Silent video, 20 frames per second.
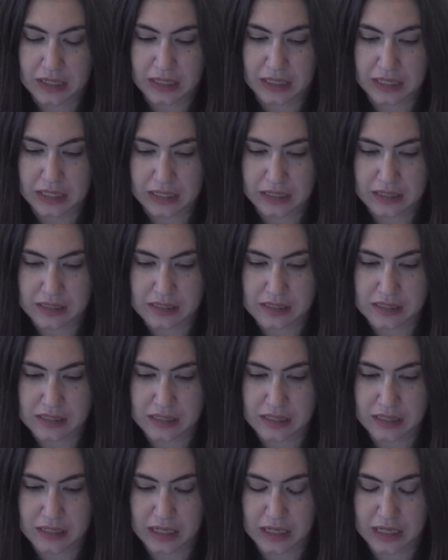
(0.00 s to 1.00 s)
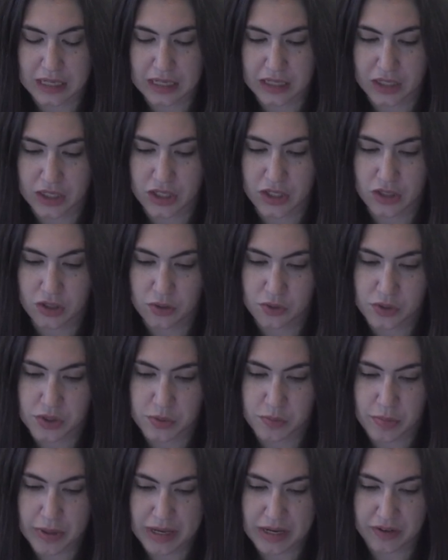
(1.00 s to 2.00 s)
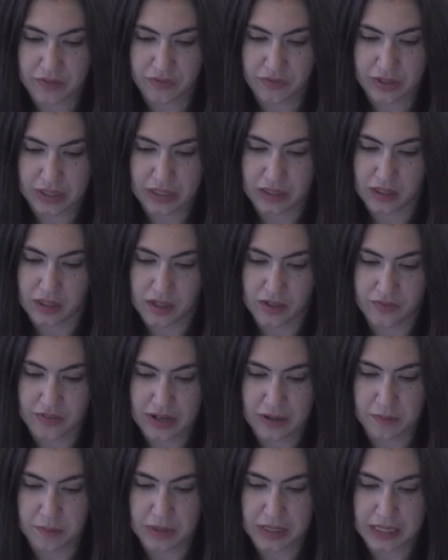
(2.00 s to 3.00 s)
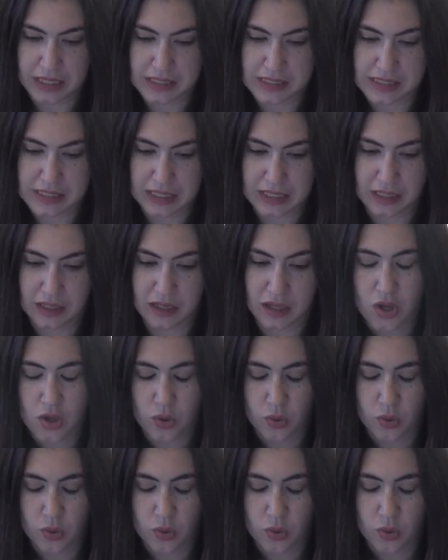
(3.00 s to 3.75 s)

is a huge benefit of MBSE.